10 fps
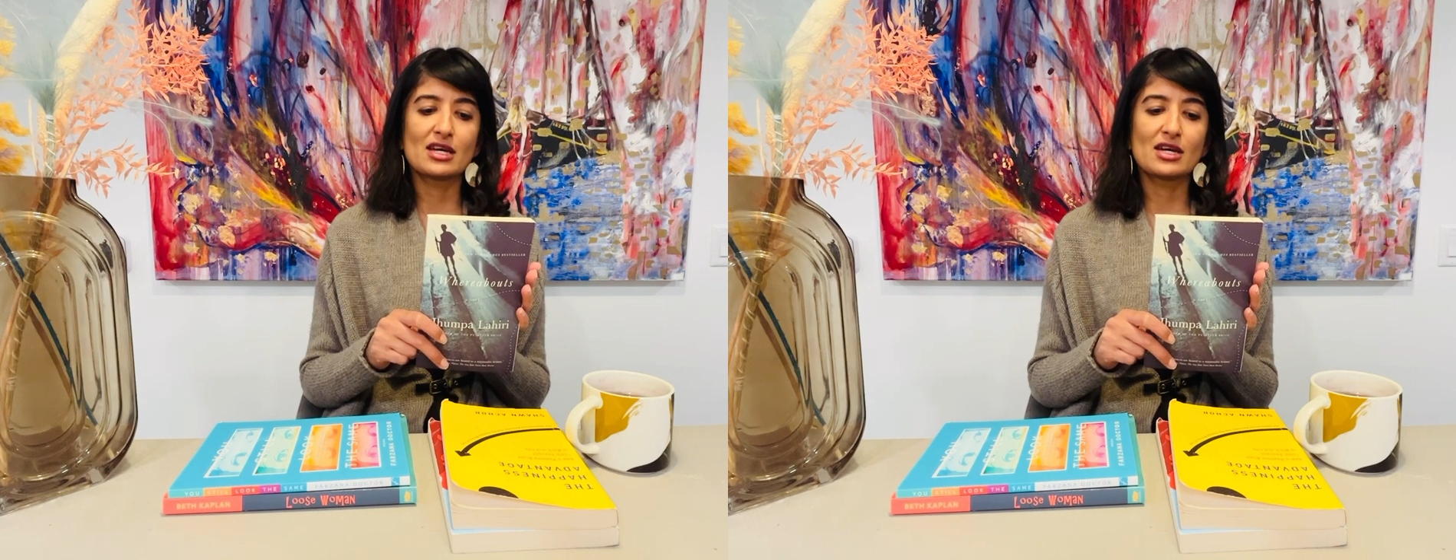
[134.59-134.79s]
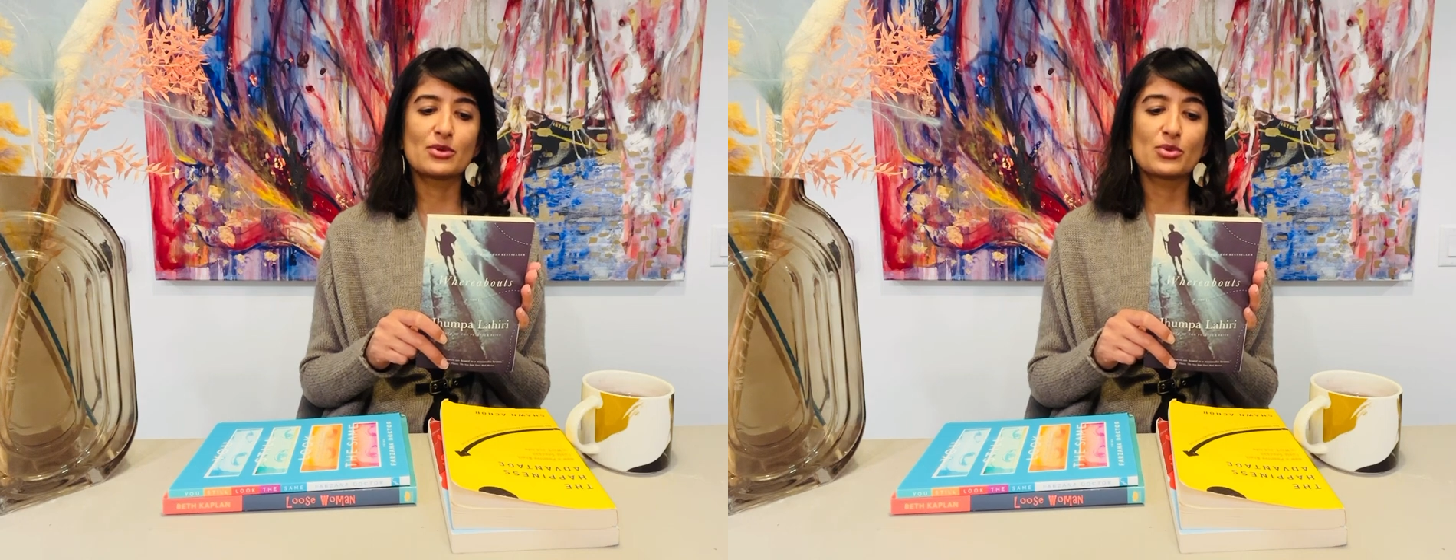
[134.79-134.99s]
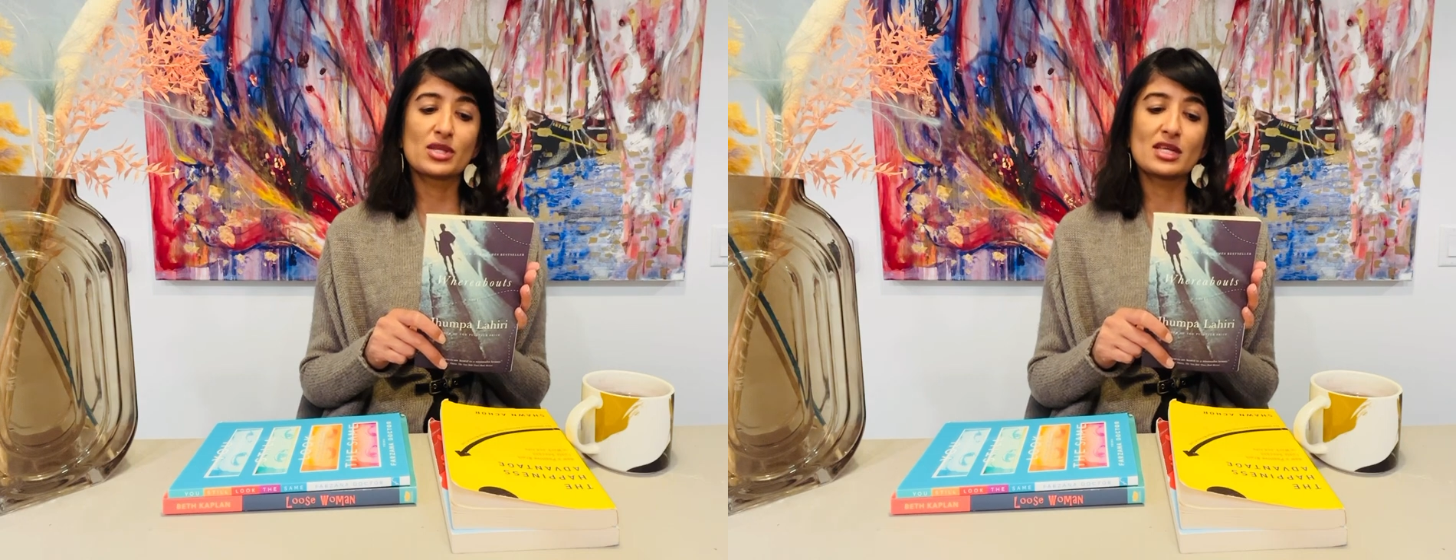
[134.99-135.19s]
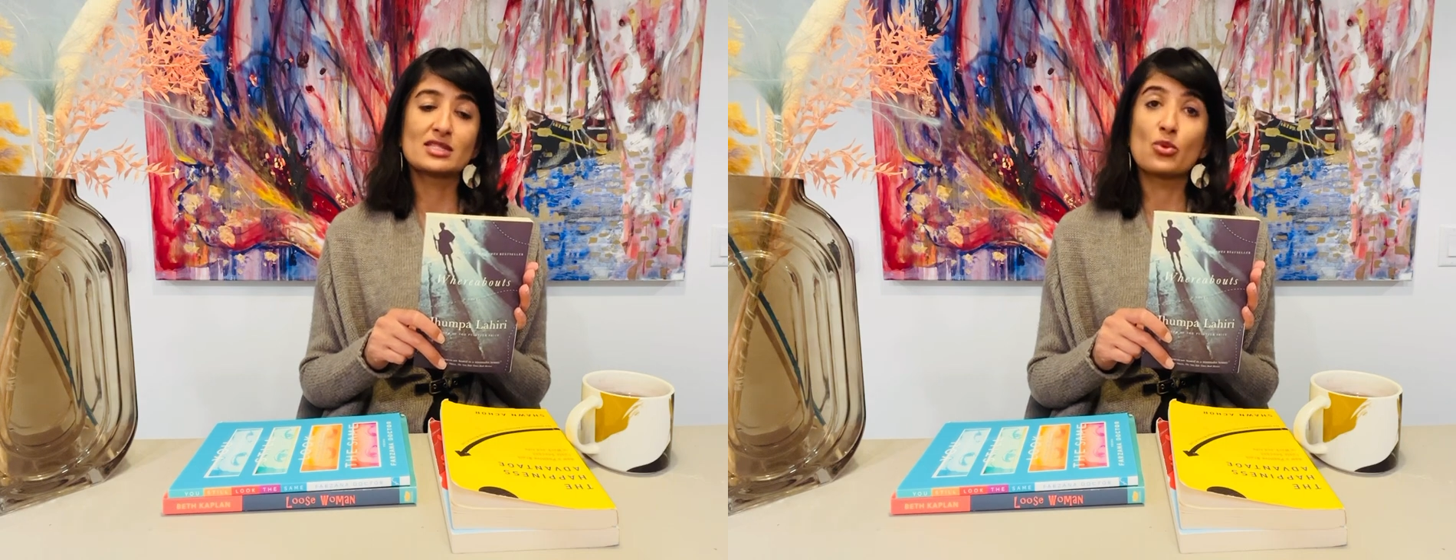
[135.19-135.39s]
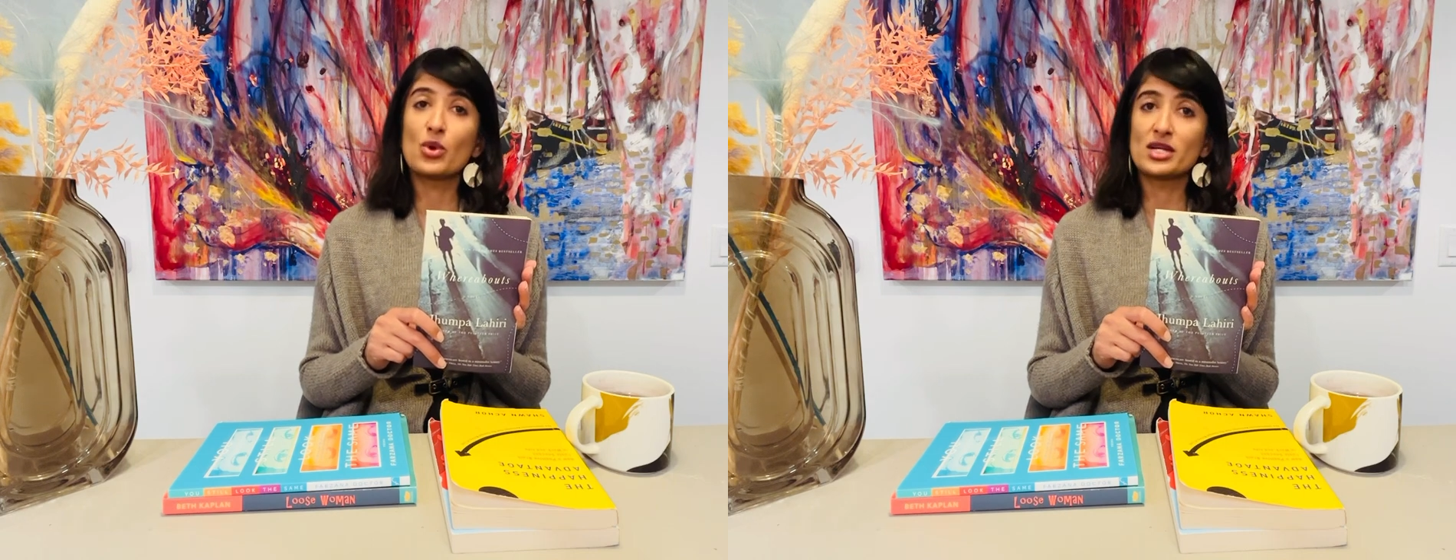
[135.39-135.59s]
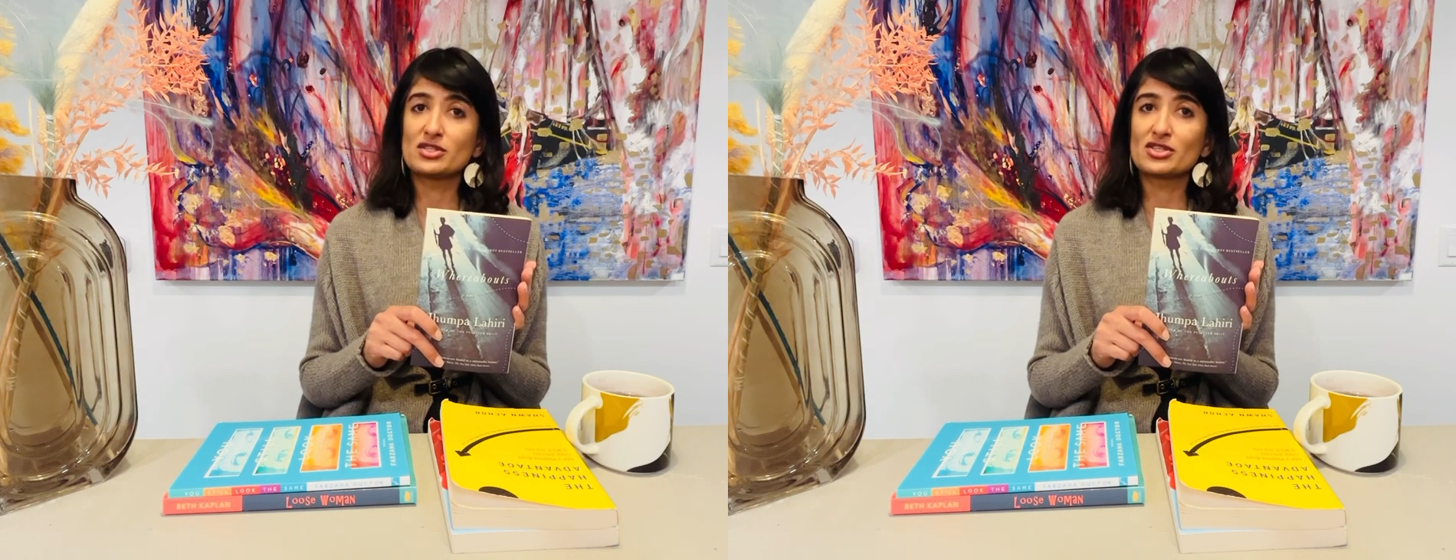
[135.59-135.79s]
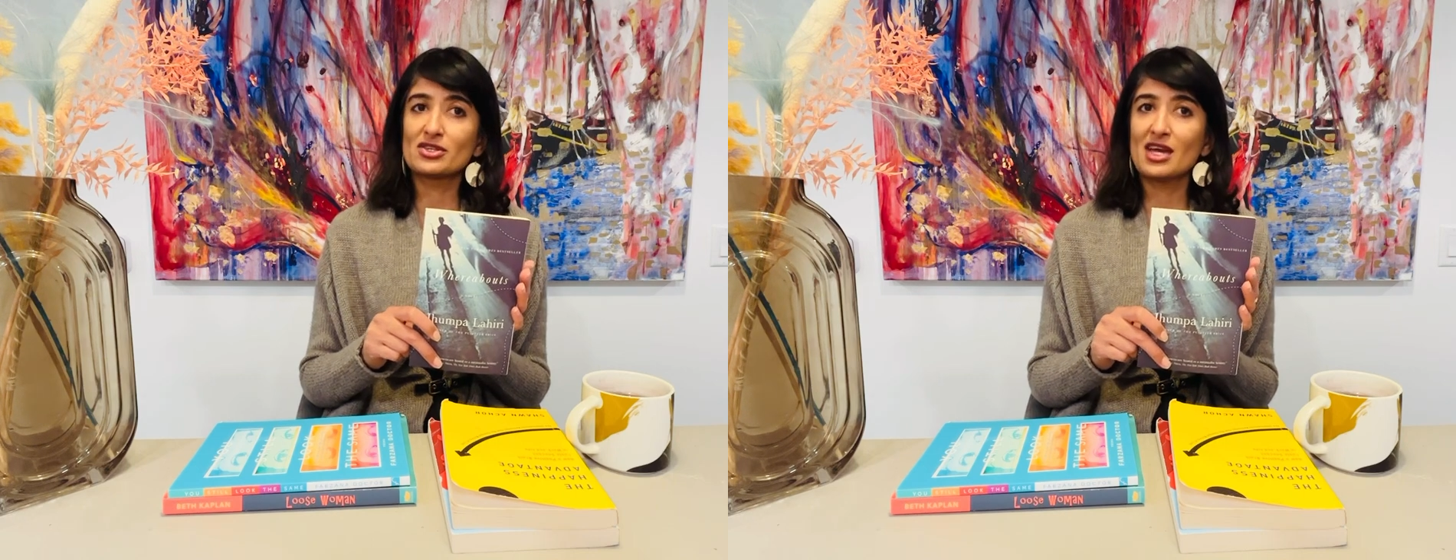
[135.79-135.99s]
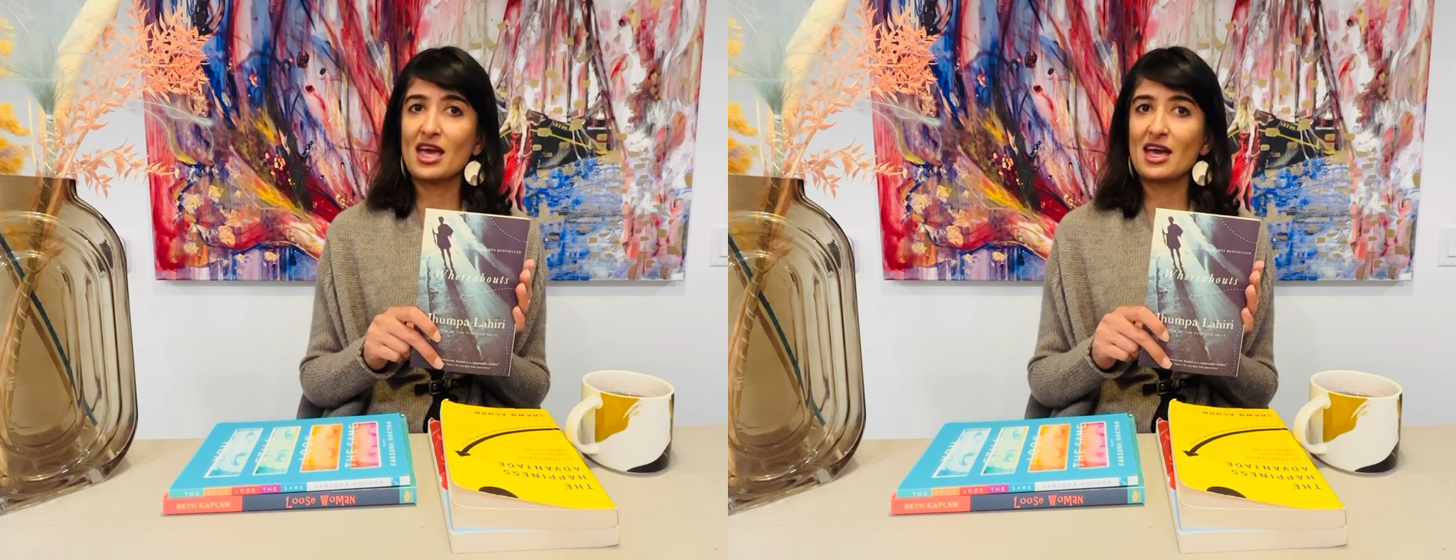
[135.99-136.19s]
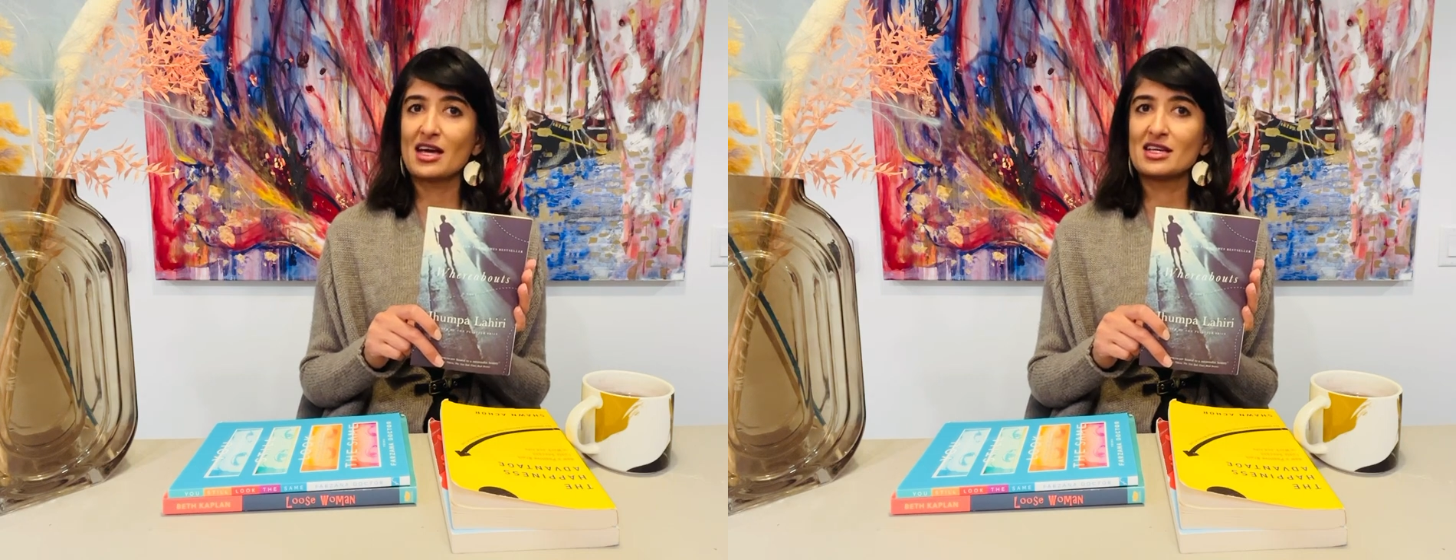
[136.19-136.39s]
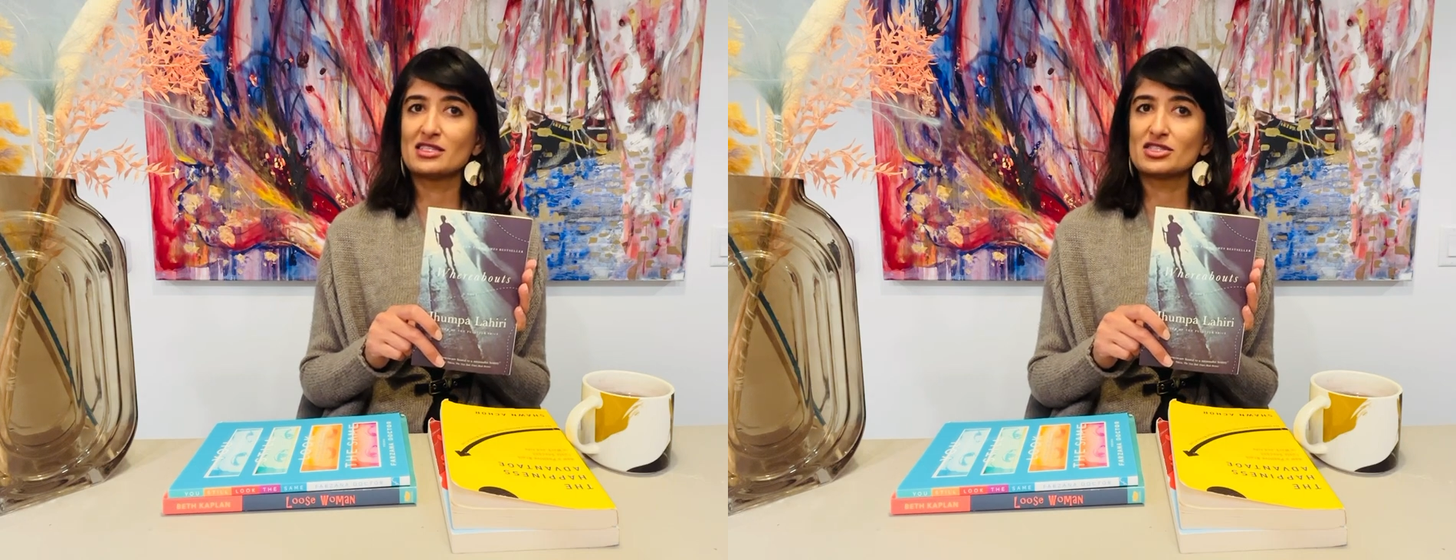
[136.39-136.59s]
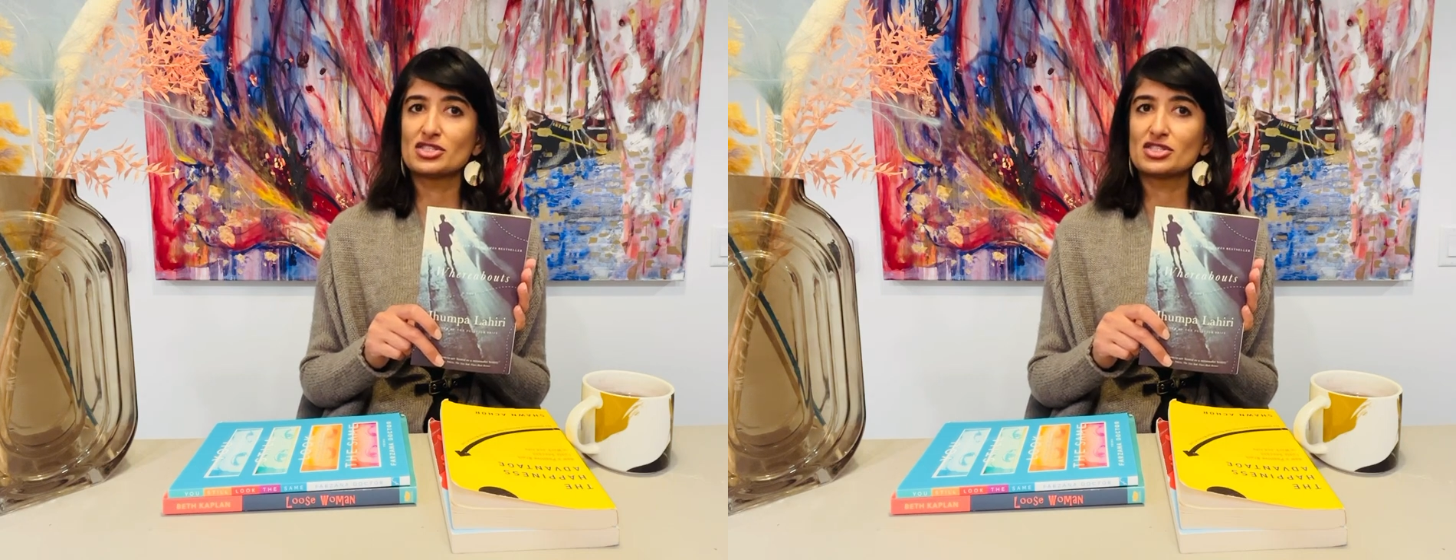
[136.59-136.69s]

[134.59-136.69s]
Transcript: really is a wonder, and